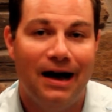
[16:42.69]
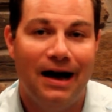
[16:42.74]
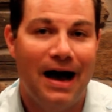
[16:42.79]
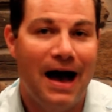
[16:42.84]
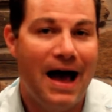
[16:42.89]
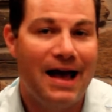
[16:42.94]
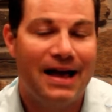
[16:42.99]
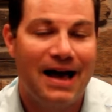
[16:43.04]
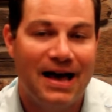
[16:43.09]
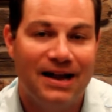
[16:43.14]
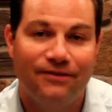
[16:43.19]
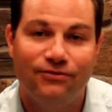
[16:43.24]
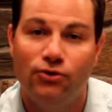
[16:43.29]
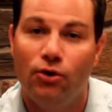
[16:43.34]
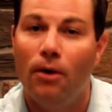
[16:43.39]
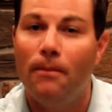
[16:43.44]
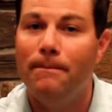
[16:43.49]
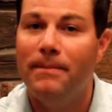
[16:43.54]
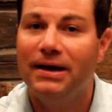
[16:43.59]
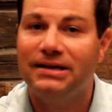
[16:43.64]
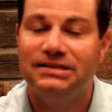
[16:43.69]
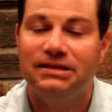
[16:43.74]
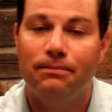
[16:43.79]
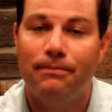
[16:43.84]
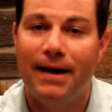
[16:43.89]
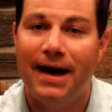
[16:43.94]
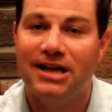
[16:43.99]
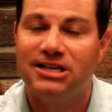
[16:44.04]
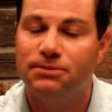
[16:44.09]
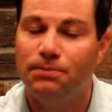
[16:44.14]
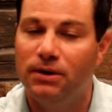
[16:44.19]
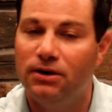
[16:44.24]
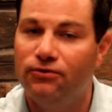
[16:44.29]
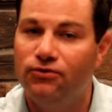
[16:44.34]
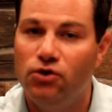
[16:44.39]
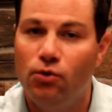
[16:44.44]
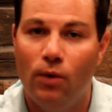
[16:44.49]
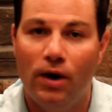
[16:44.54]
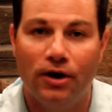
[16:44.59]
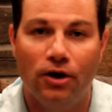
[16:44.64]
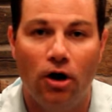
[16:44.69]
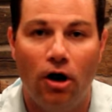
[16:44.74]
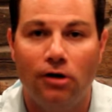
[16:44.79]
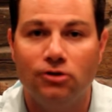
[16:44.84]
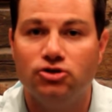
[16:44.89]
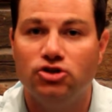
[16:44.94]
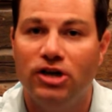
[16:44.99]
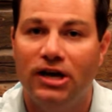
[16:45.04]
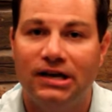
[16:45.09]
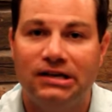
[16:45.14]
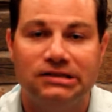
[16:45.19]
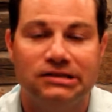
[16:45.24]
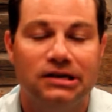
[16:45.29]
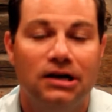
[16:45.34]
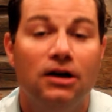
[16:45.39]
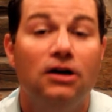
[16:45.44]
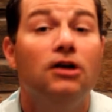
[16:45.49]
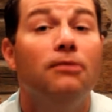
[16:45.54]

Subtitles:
I kind of do a mix and match, but if you want all jigs,